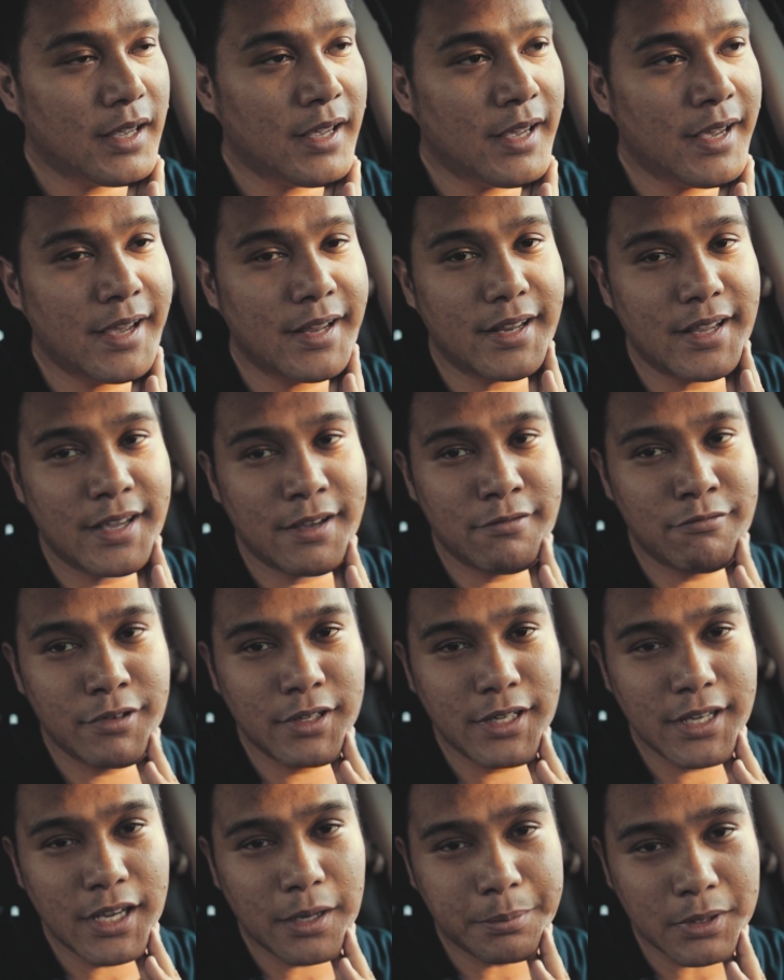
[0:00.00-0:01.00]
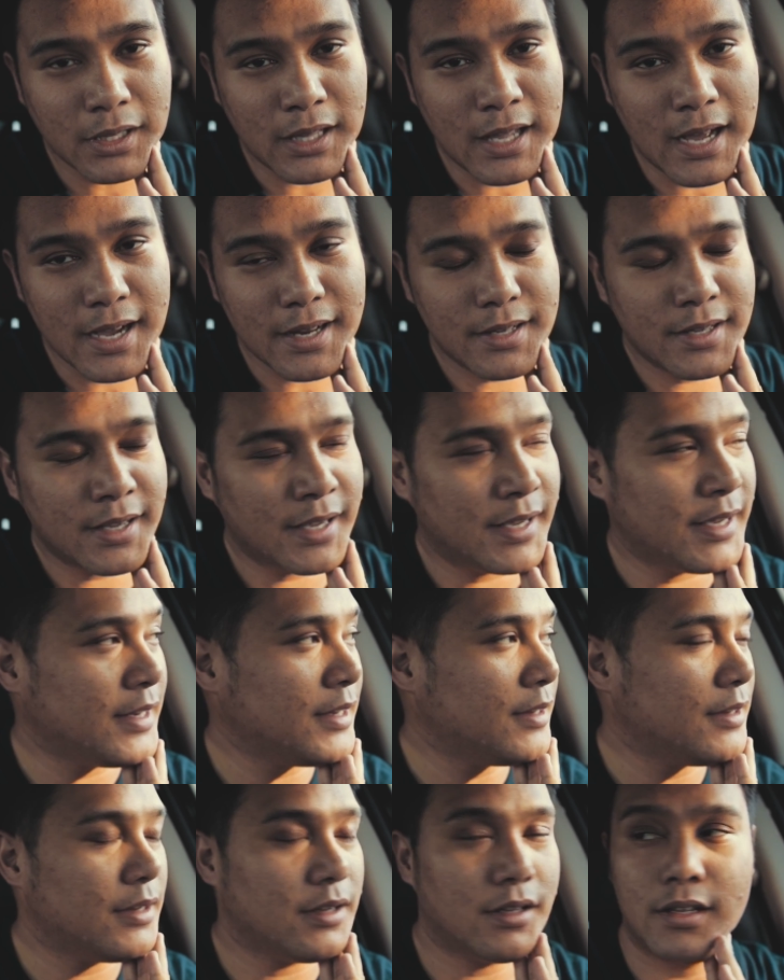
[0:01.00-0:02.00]
it, it really helped a lot.
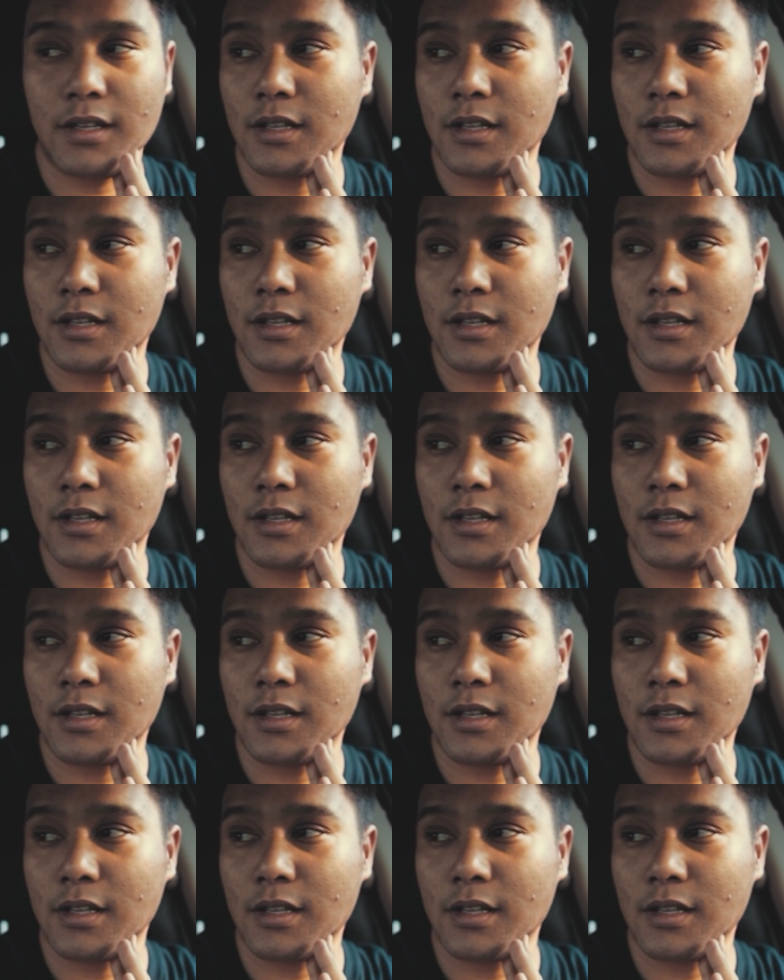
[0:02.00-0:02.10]
and